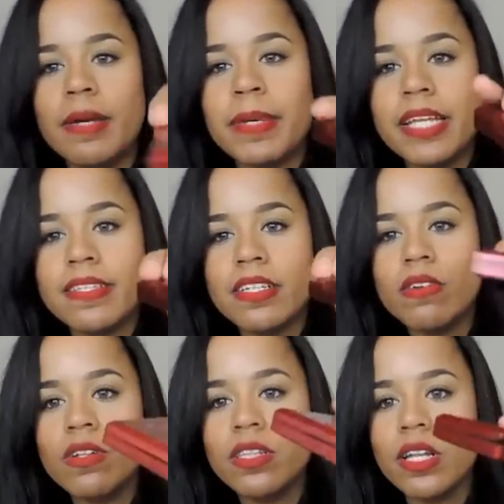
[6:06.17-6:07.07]
I mean it
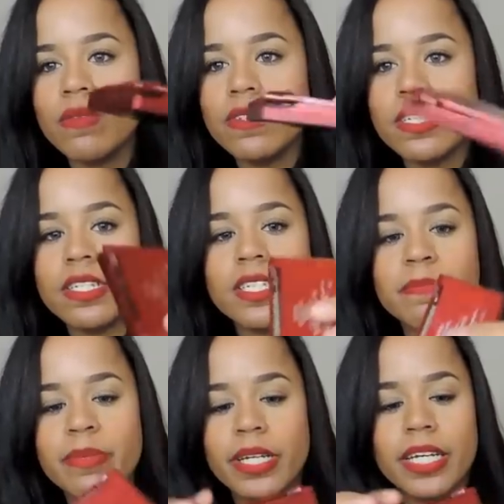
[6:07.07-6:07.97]
still closes
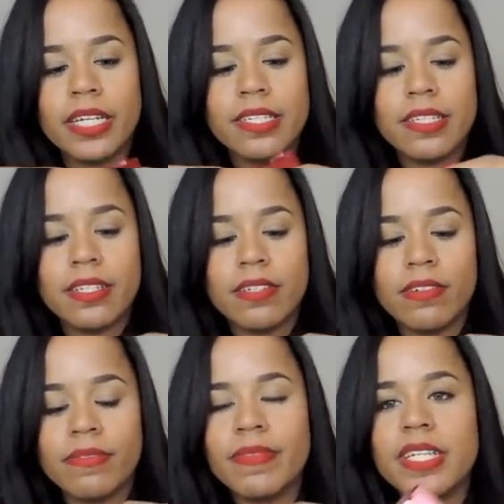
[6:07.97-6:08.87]
but it's a
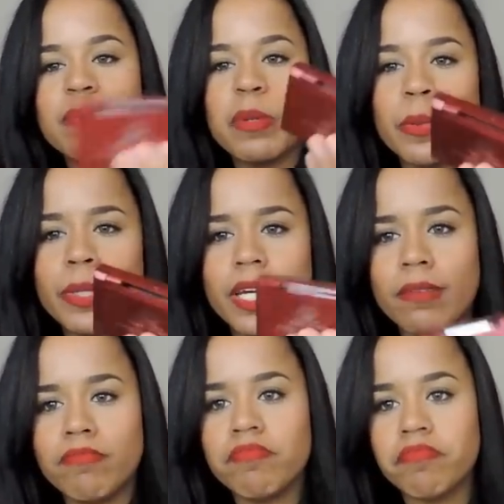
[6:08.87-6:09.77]
little, it's
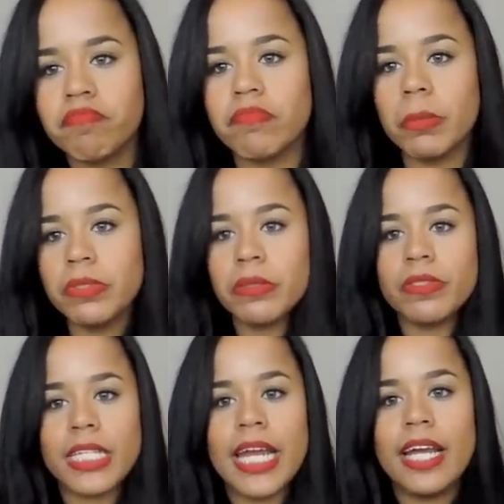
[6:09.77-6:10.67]
broken. I'm so
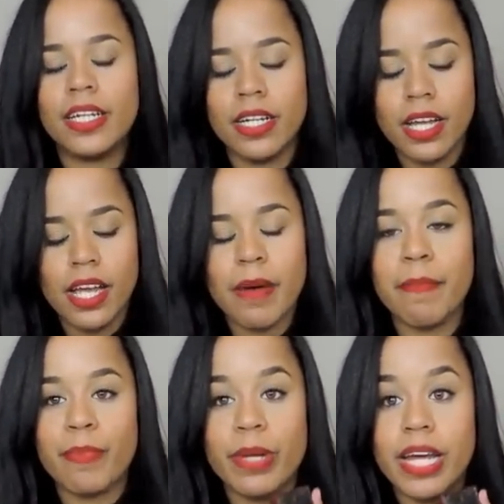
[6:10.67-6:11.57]
sad
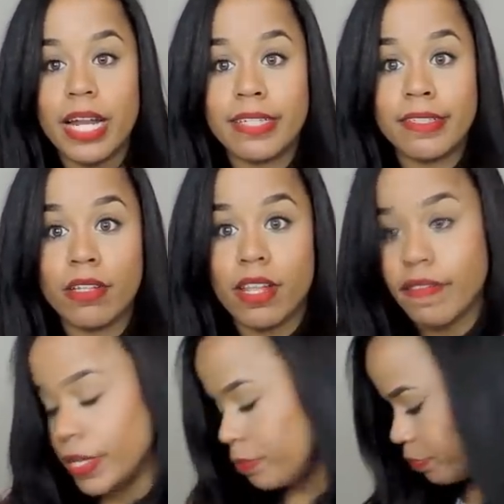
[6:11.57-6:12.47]
but I still
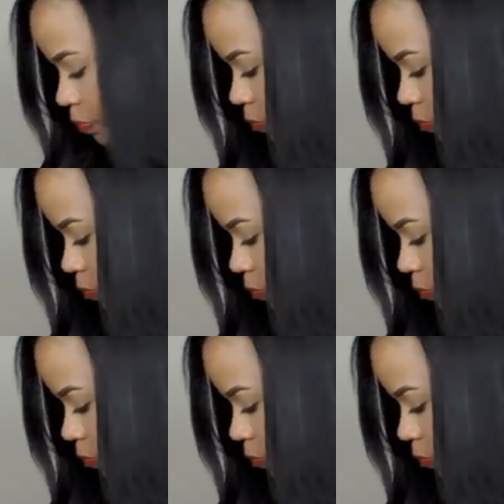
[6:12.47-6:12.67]
love it.